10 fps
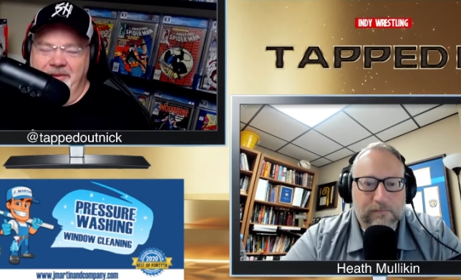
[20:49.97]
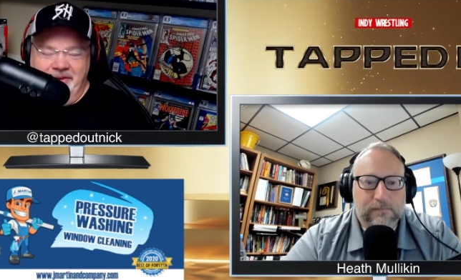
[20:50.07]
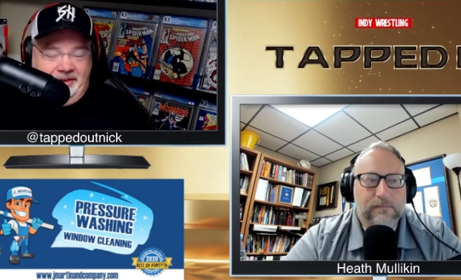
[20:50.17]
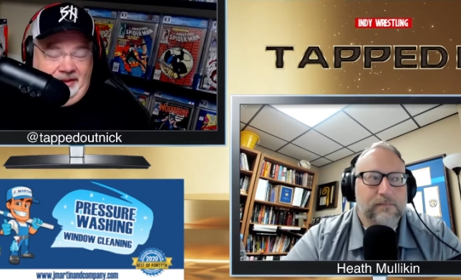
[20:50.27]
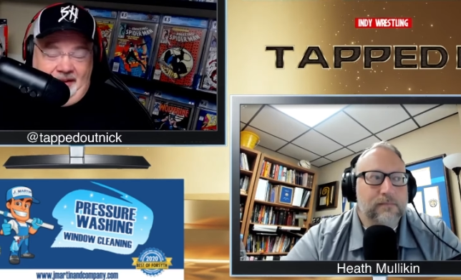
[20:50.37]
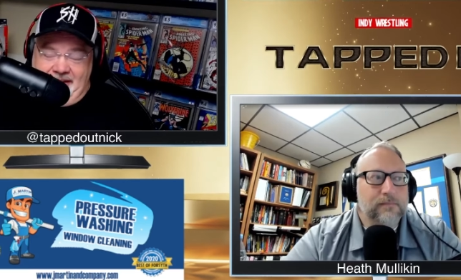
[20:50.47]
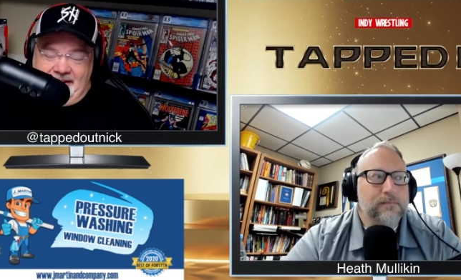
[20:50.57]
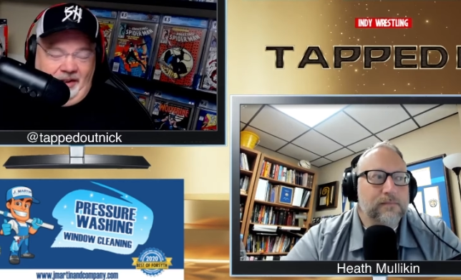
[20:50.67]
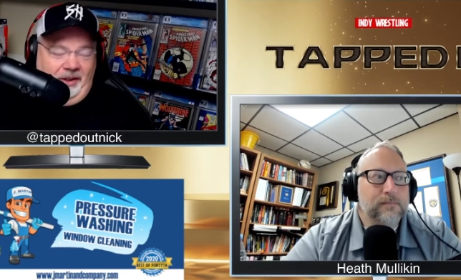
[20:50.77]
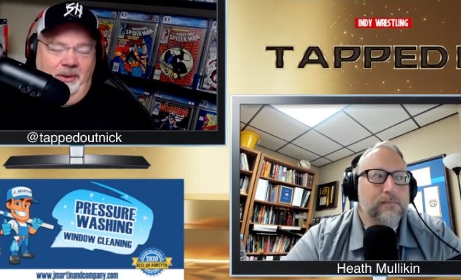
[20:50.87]
Speaker 1: Just, it's
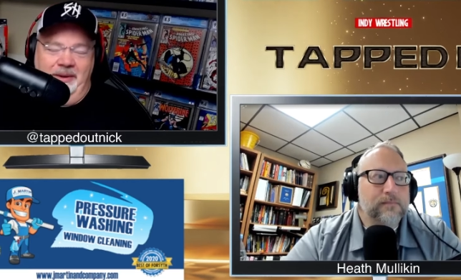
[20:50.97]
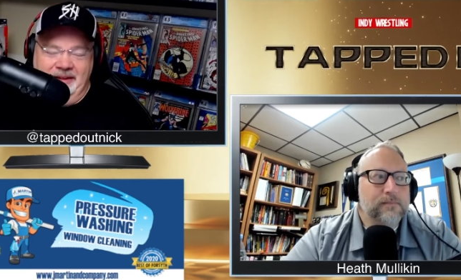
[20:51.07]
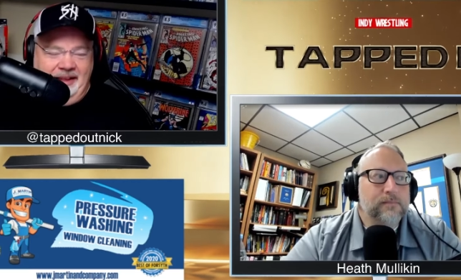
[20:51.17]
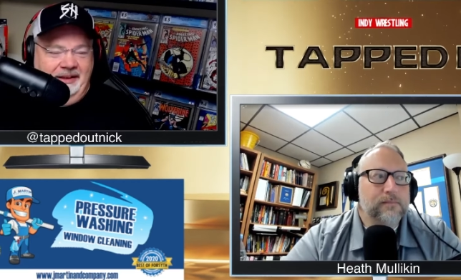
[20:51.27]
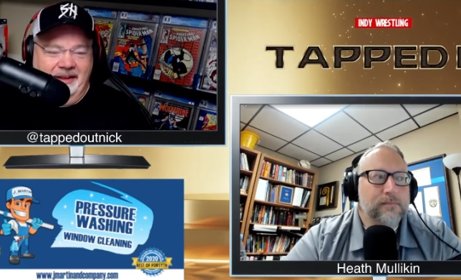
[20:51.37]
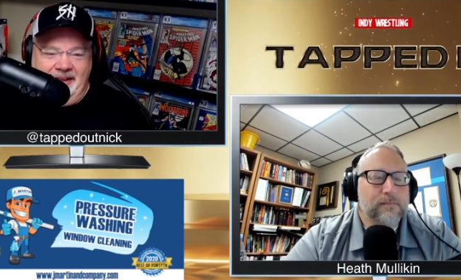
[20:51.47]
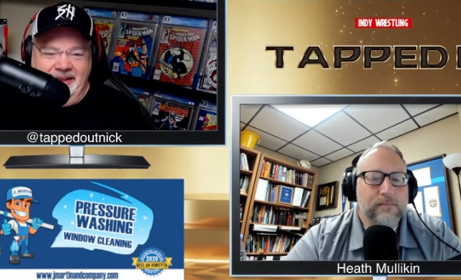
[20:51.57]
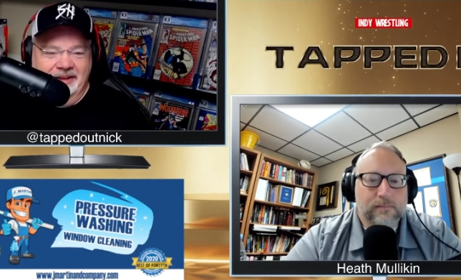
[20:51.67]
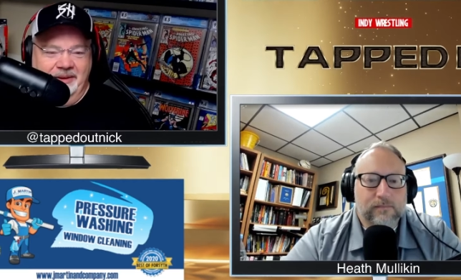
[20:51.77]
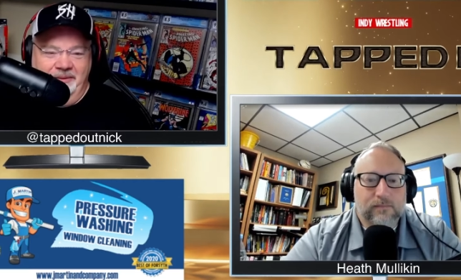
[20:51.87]
always an
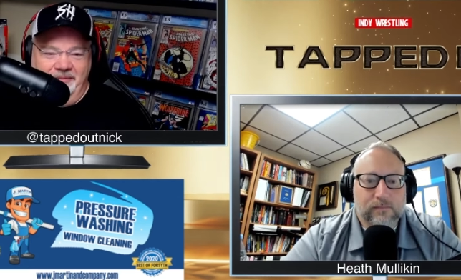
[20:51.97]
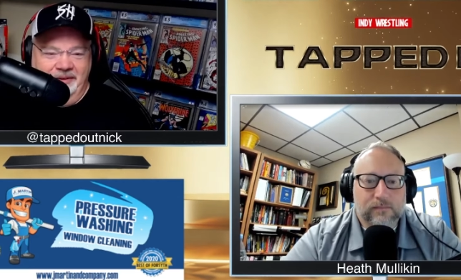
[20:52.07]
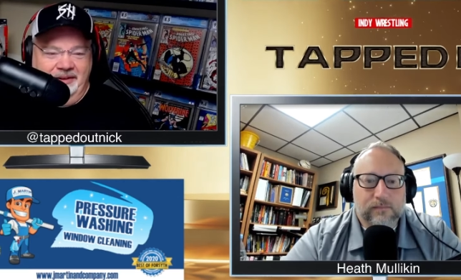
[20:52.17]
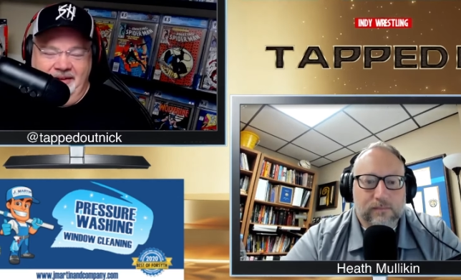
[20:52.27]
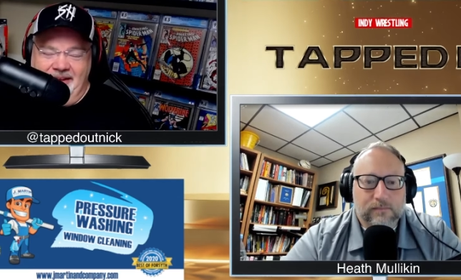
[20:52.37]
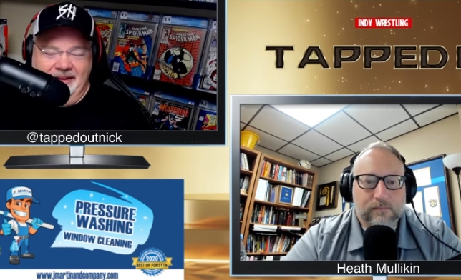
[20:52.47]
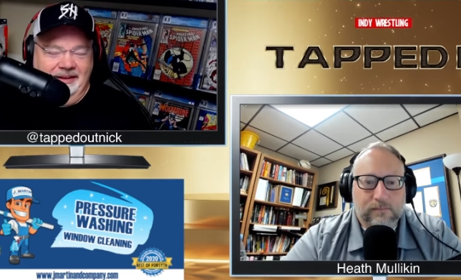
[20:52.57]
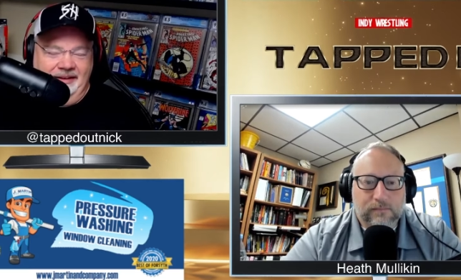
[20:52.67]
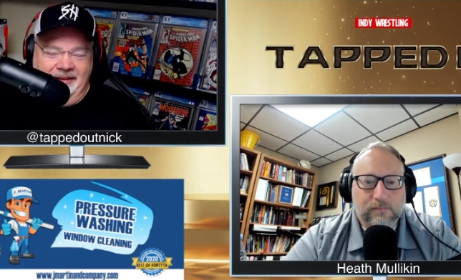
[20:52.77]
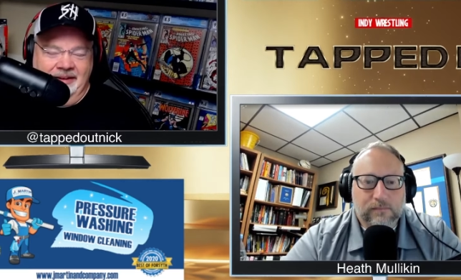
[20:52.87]
entertaining show for, to say the
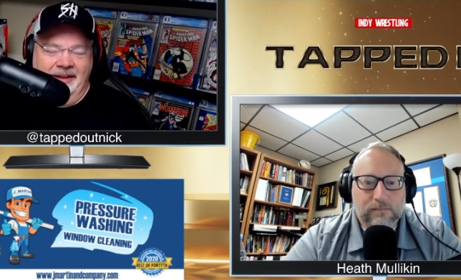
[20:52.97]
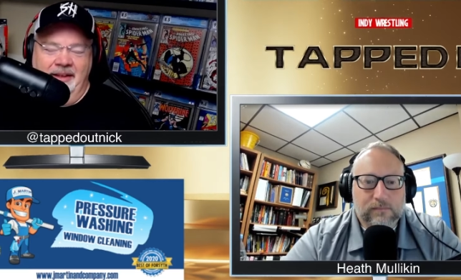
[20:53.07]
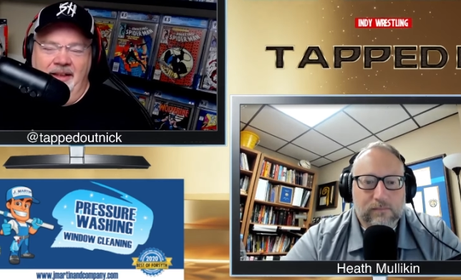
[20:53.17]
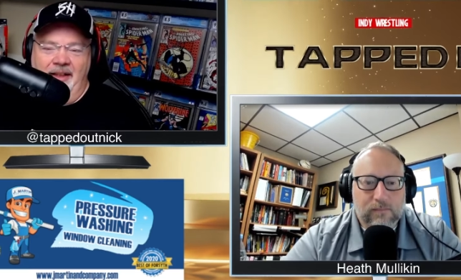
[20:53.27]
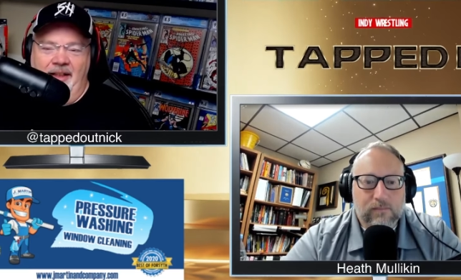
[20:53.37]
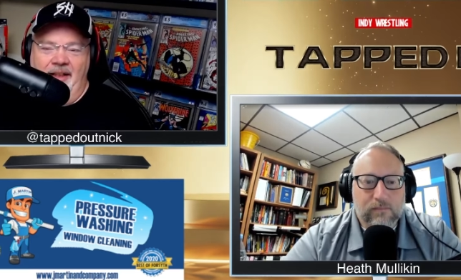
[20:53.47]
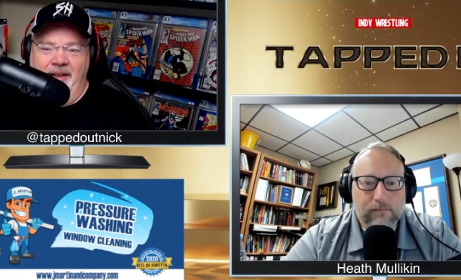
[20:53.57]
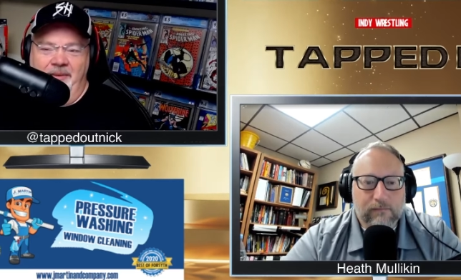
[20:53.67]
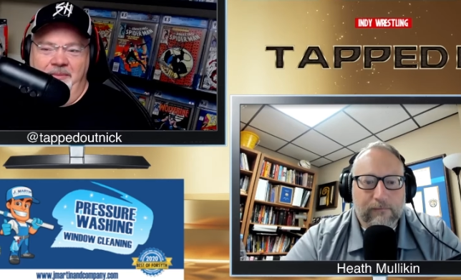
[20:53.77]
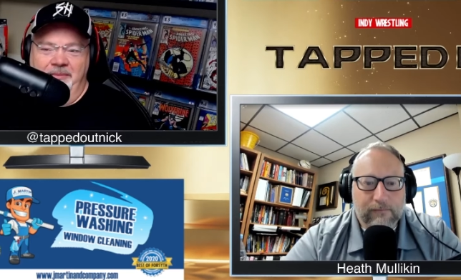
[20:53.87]
least.
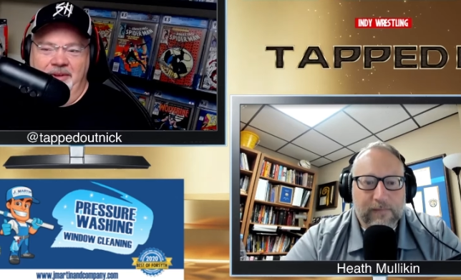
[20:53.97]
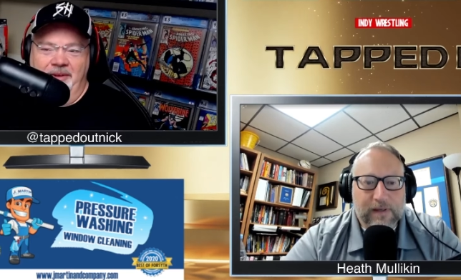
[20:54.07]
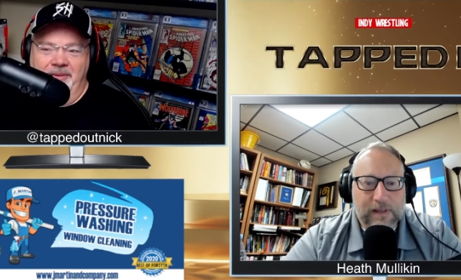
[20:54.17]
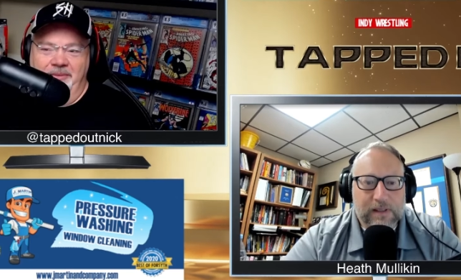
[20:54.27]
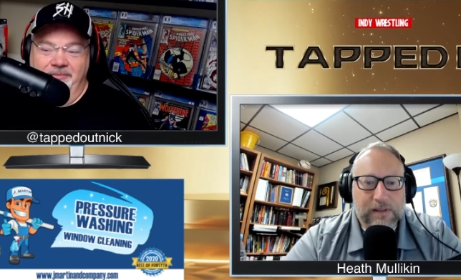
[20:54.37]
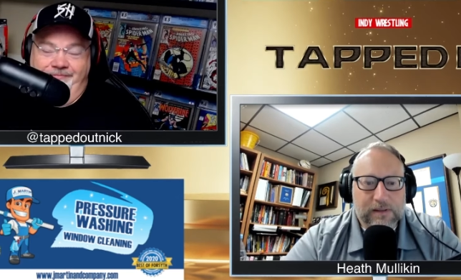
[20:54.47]
Um, so